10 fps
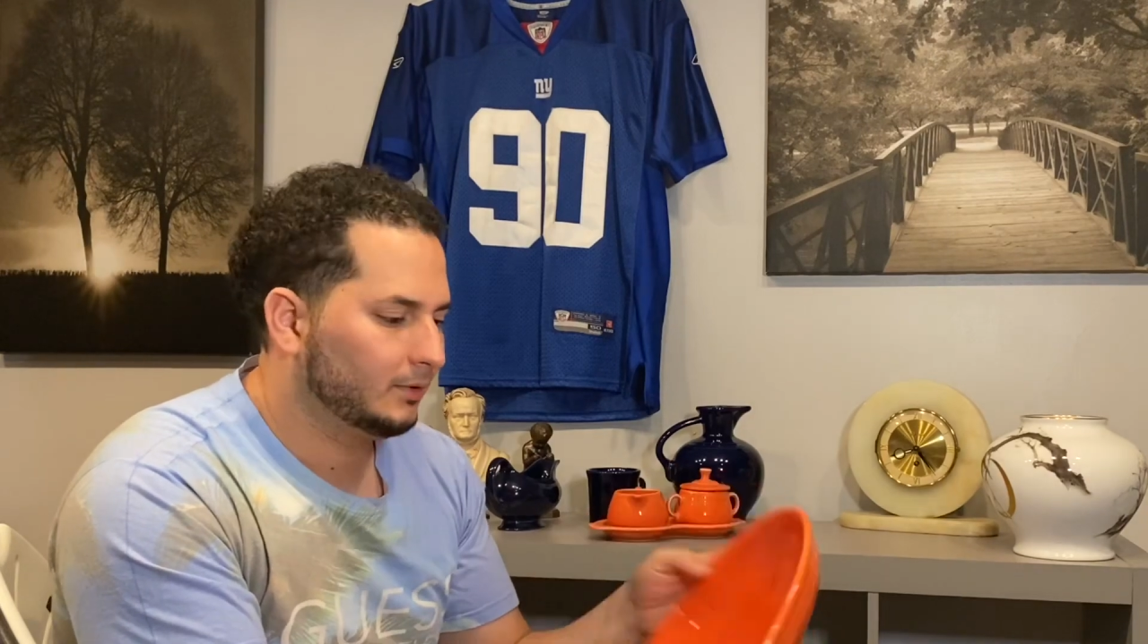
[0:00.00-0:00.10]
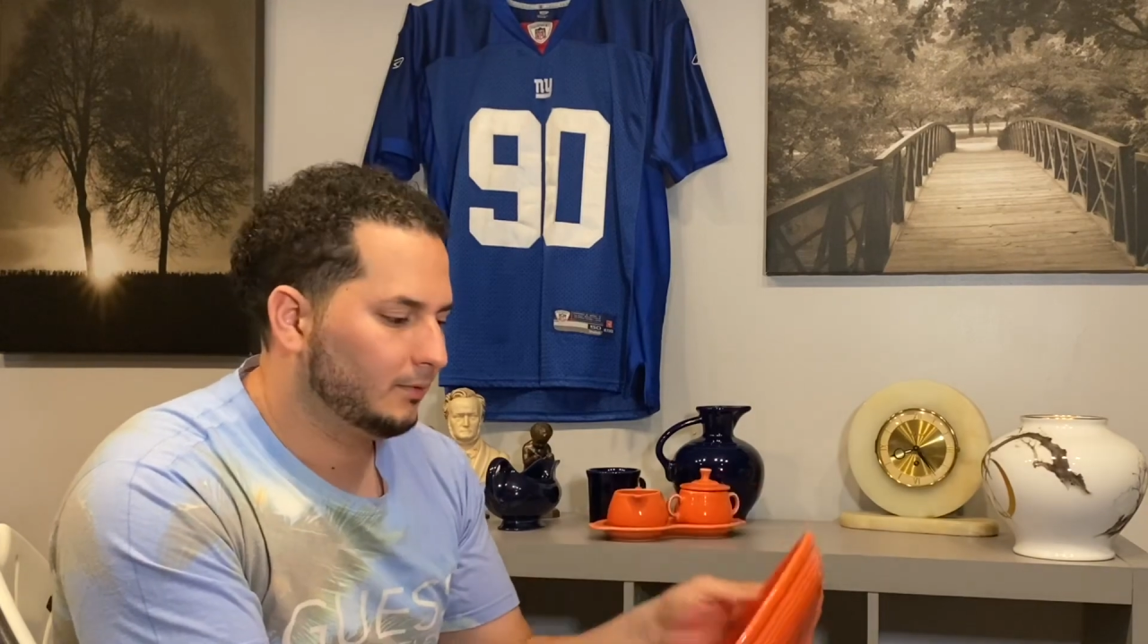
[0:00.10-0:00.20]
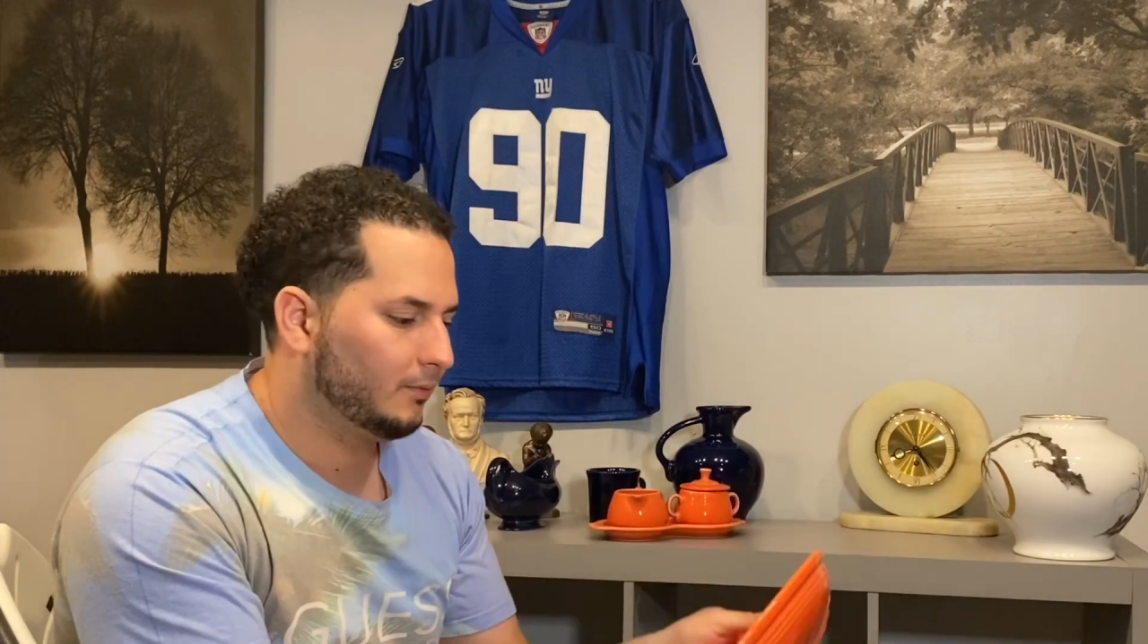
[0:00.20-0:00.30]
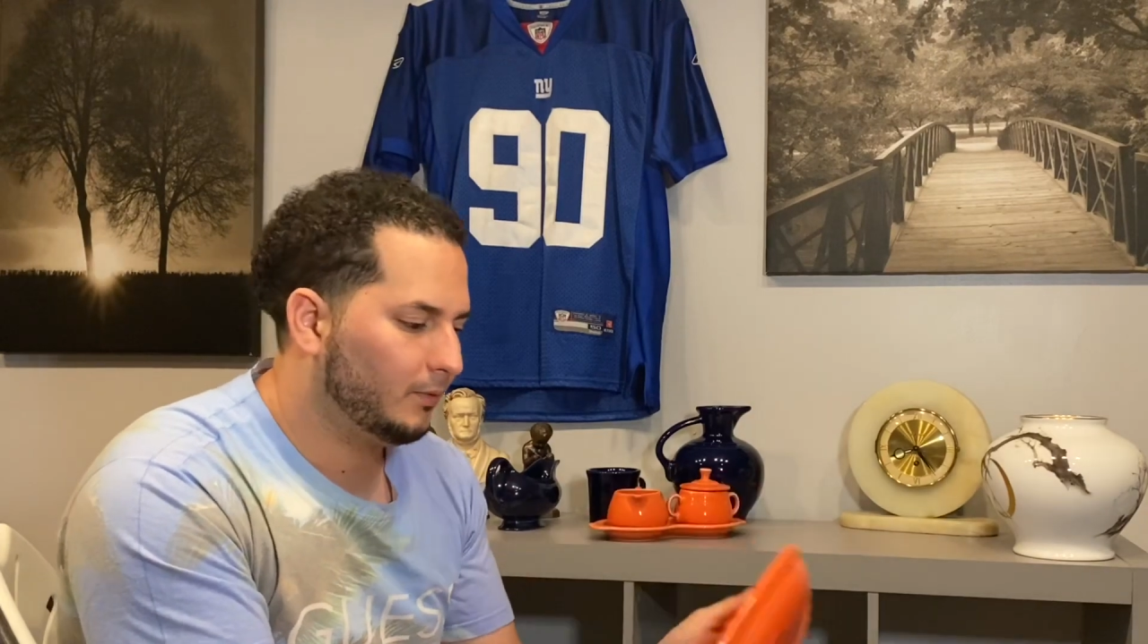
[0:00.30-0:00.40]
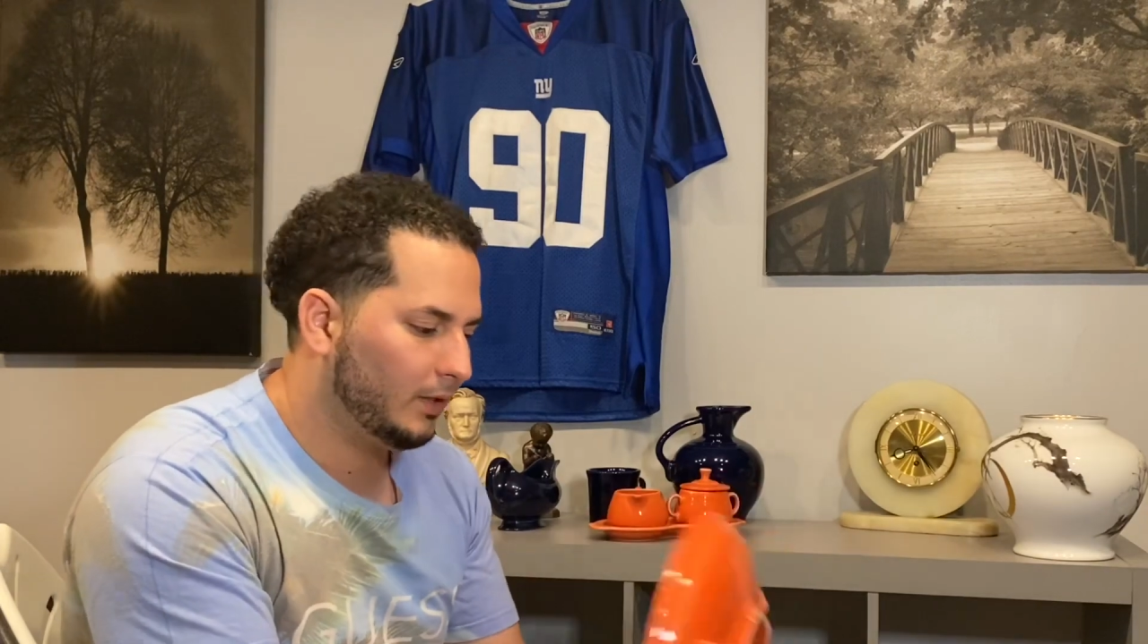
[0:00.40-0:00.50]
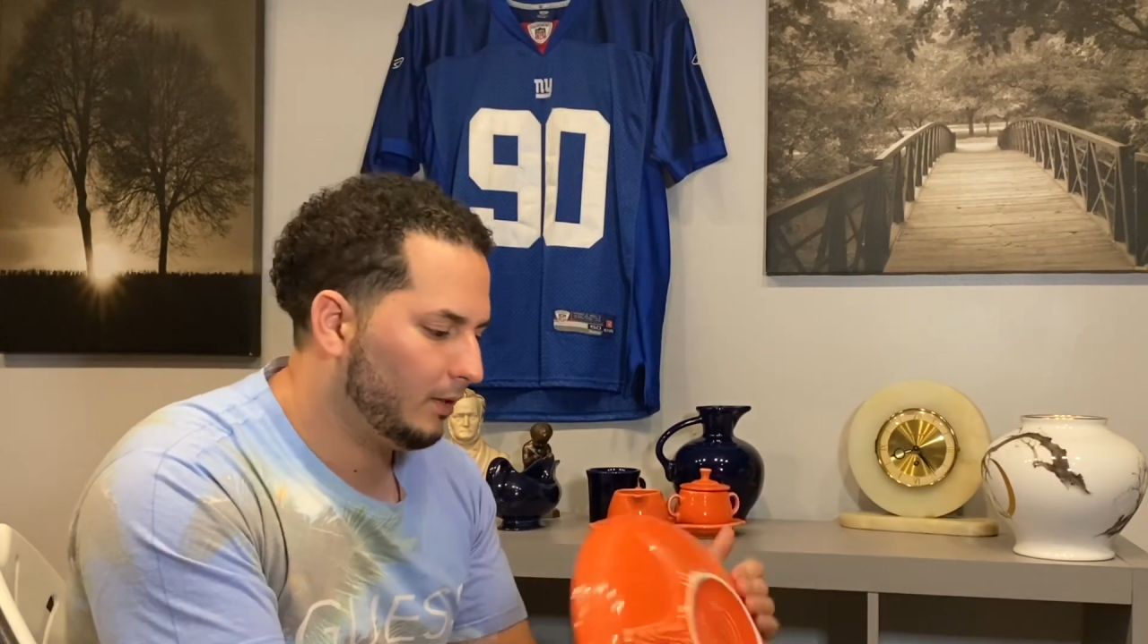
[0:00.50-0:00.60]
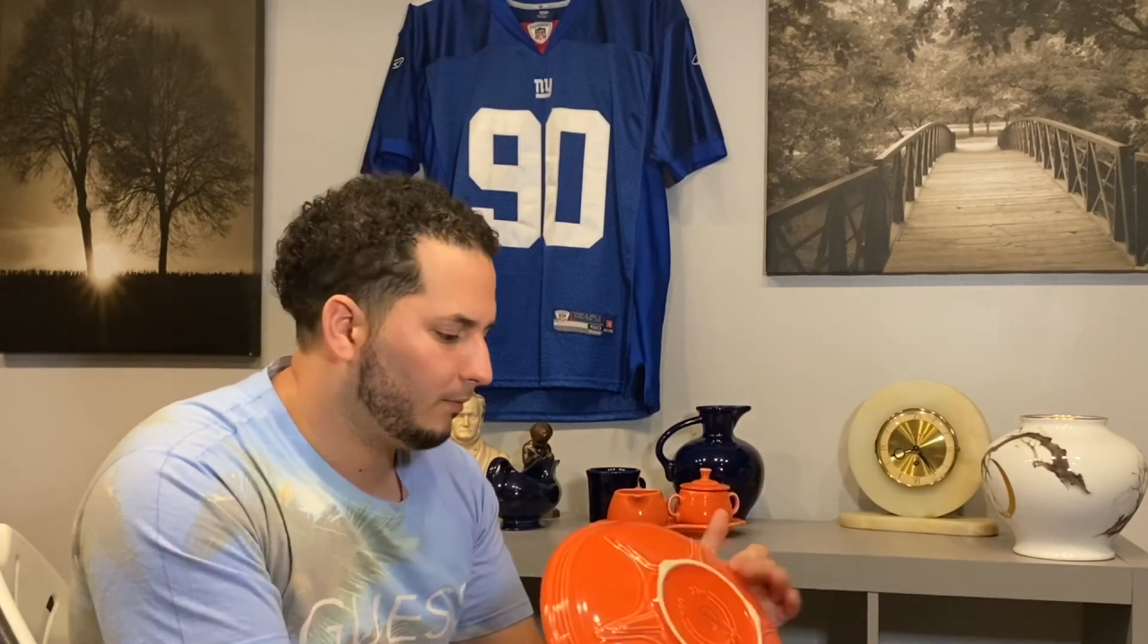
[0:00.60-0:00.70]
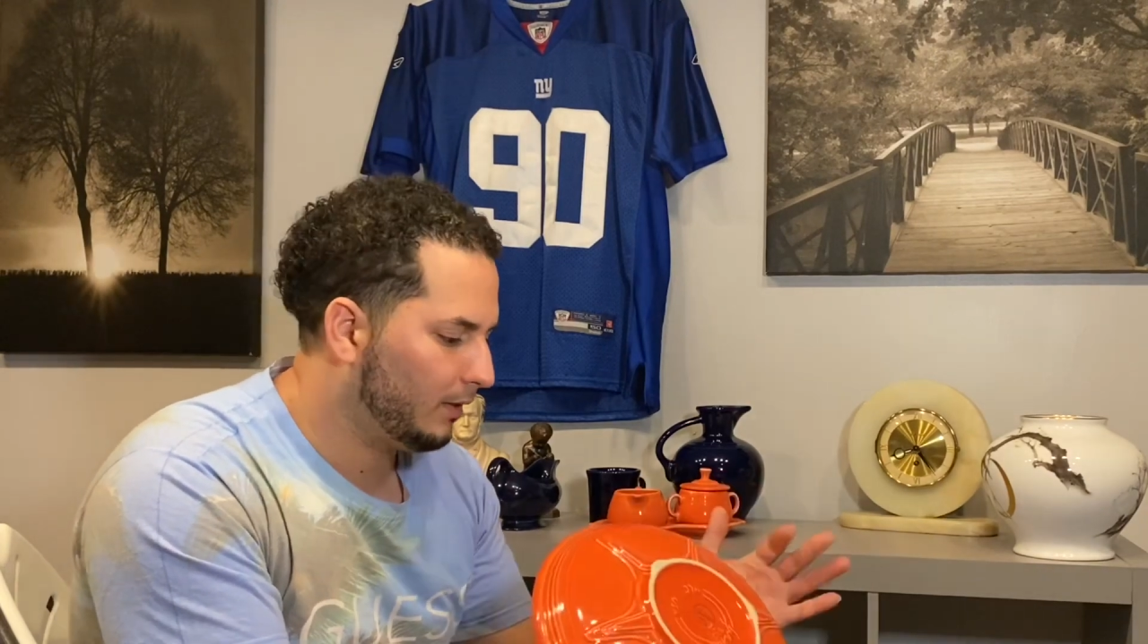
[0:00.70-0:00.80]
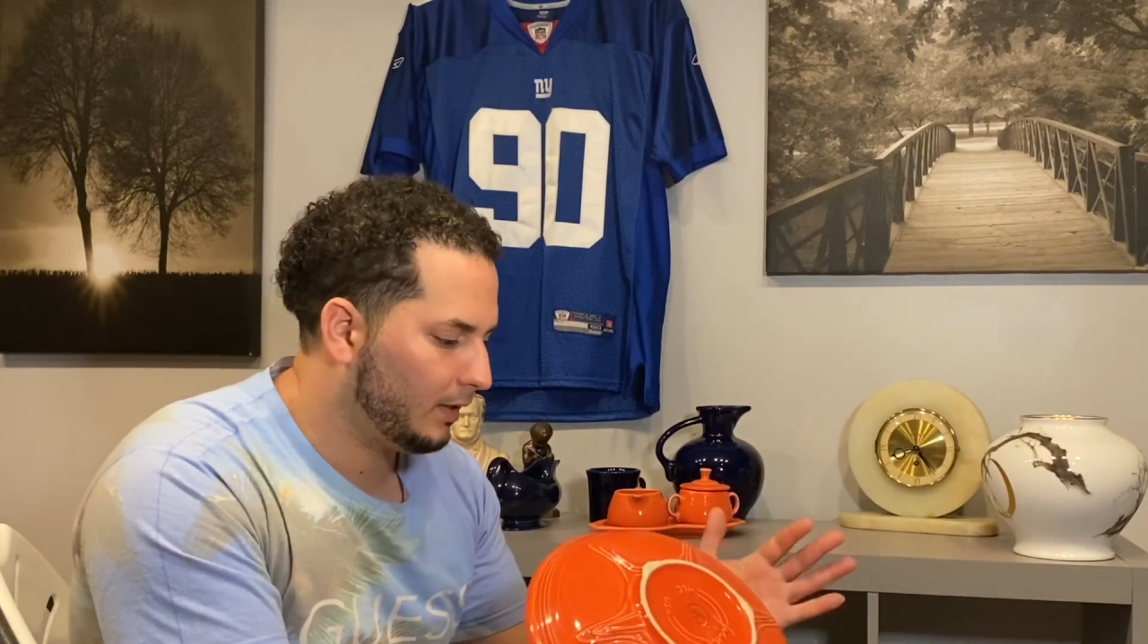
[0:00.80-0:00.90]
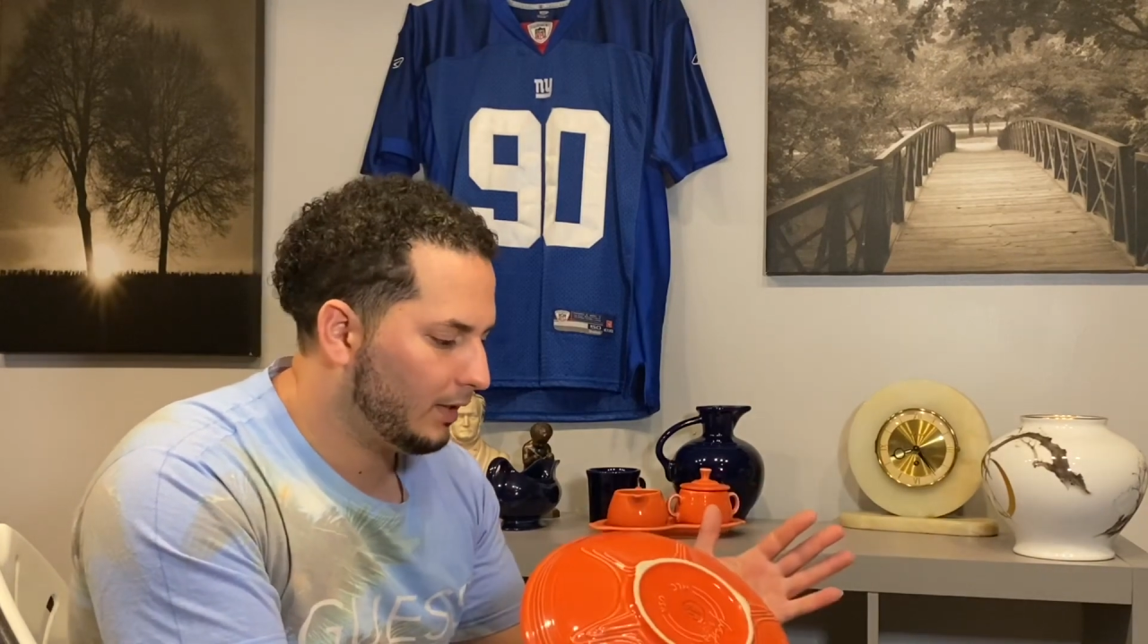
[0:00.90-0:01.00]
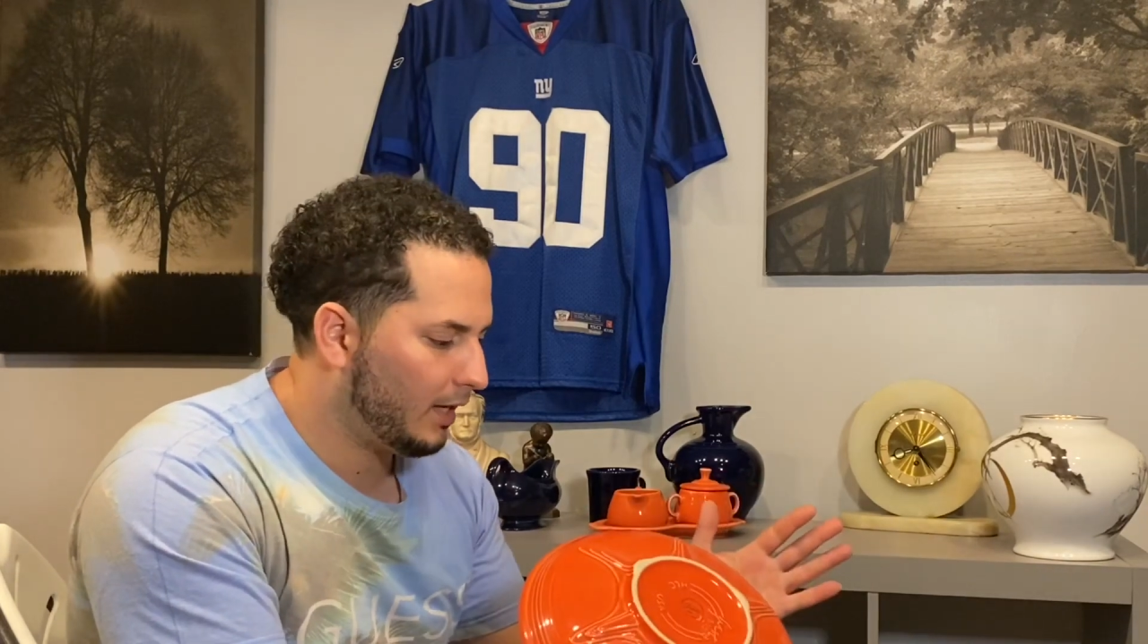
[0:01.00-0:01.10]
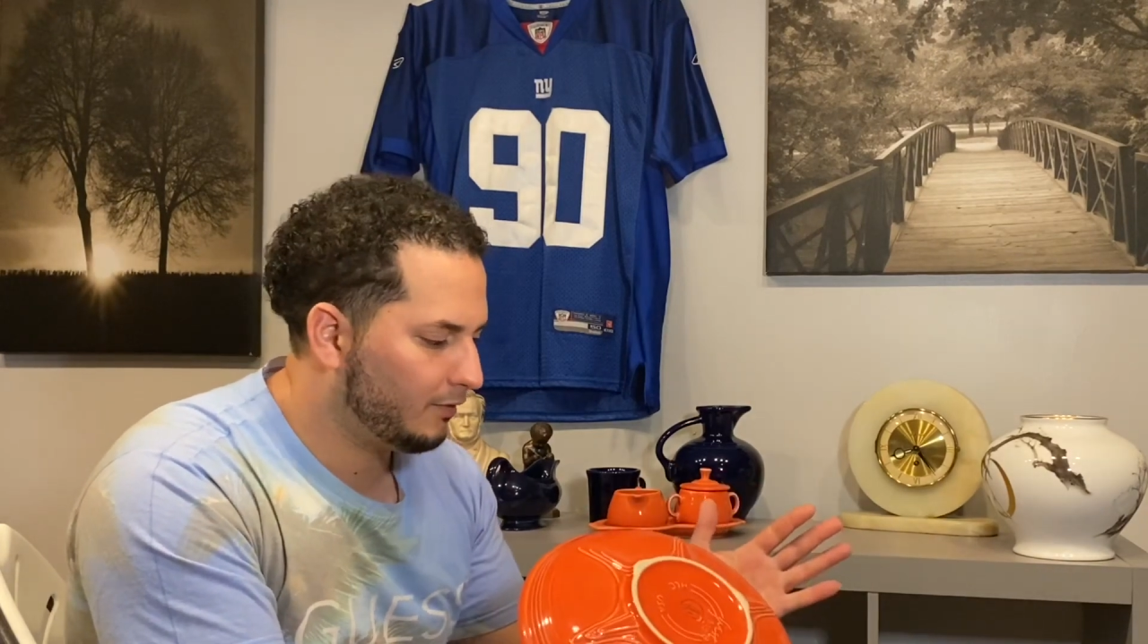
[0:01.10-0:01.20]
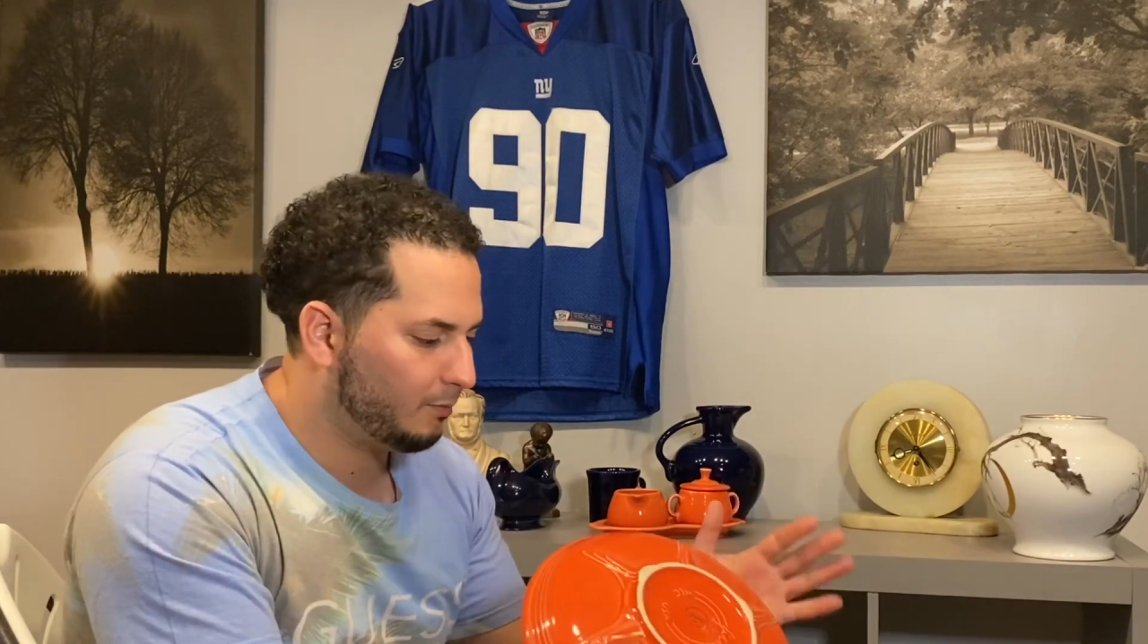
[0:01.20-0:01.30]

Really, really nice